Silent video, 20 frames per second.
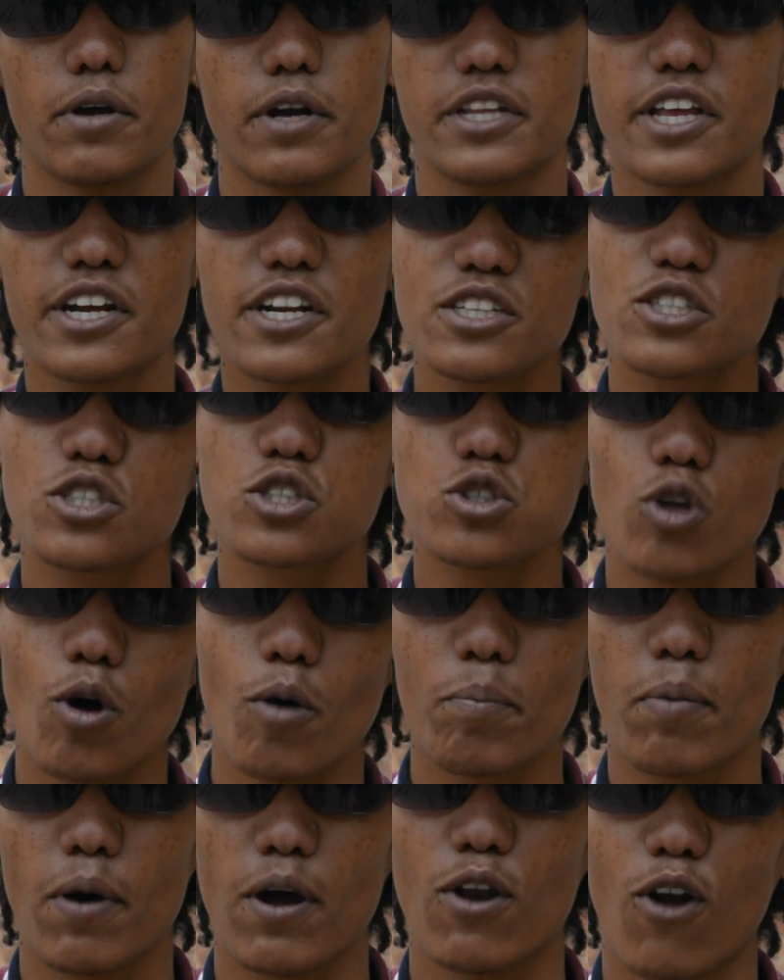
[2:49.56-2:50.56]
didn't
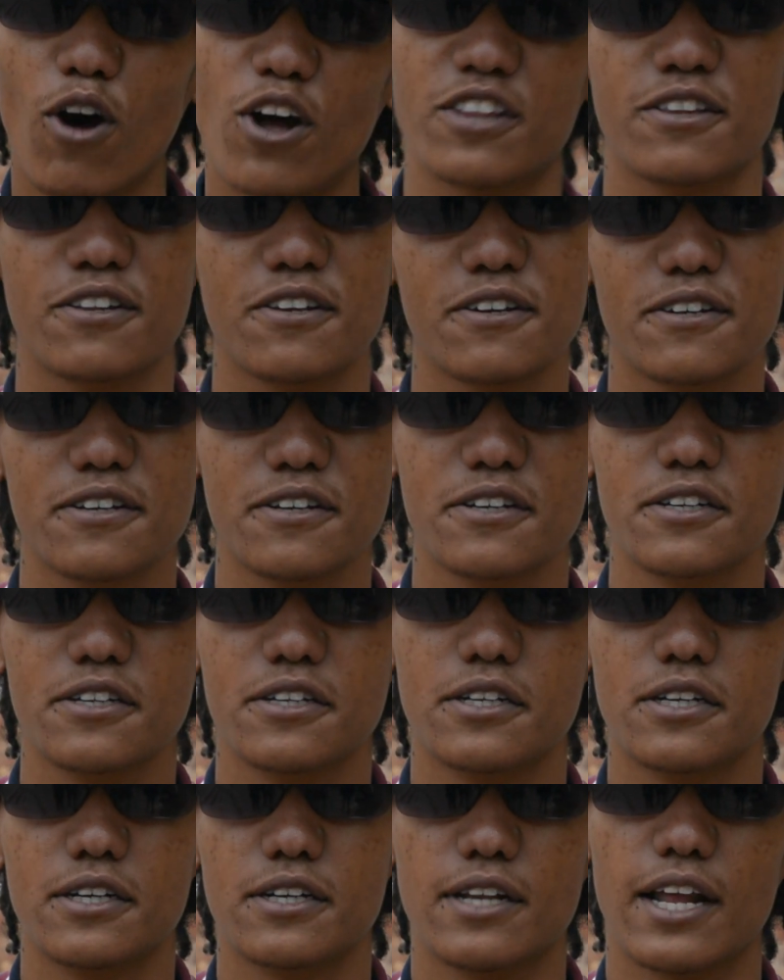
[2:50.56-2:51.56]
stop a lot.
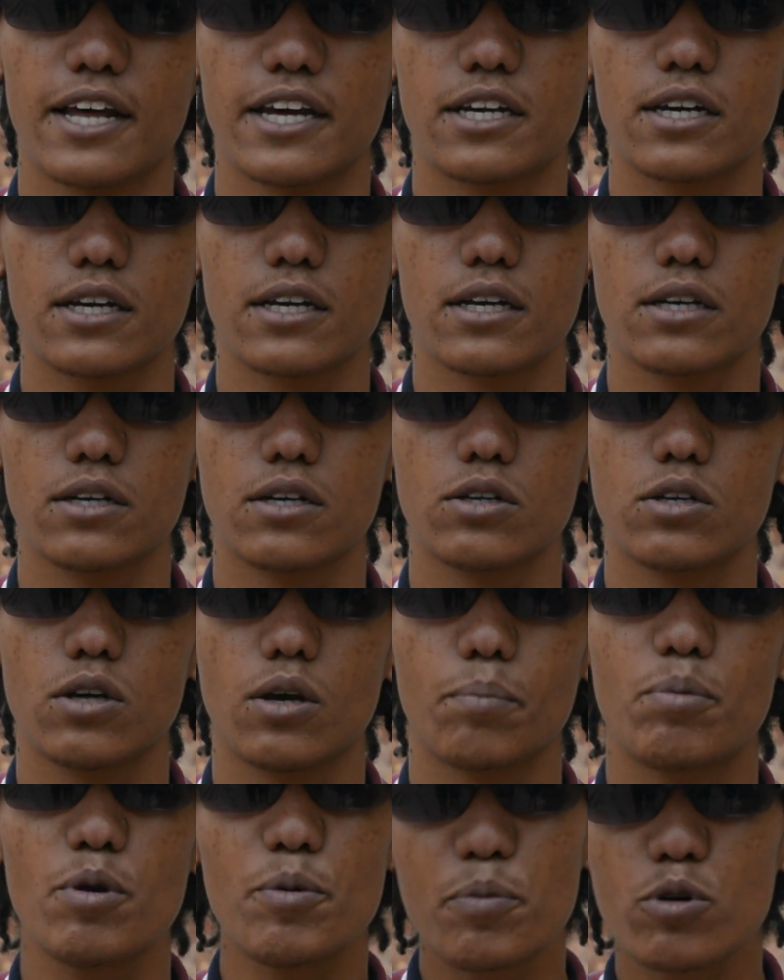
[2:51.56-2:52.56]
Like,
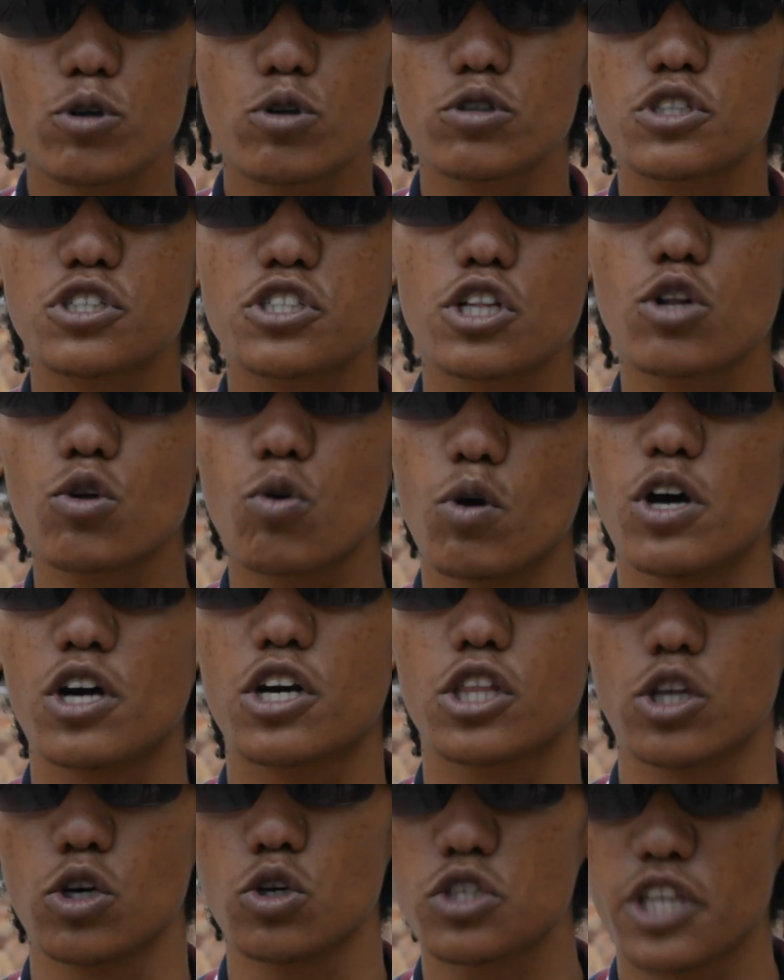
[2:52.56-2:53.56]
people could still
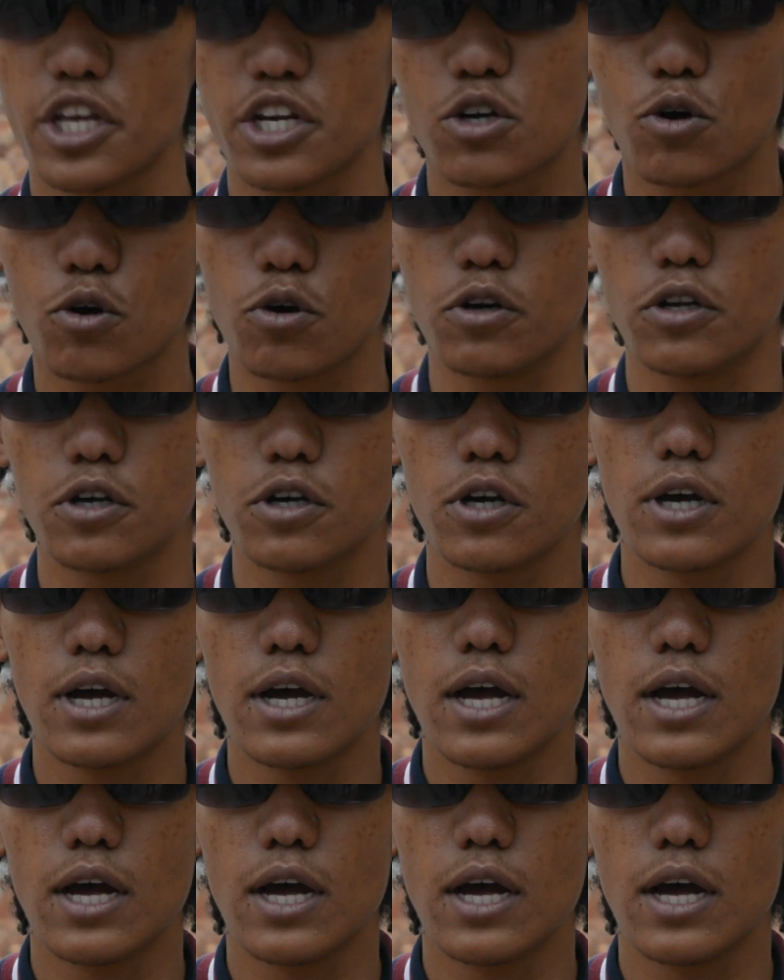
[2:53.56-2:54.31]
work, those that could.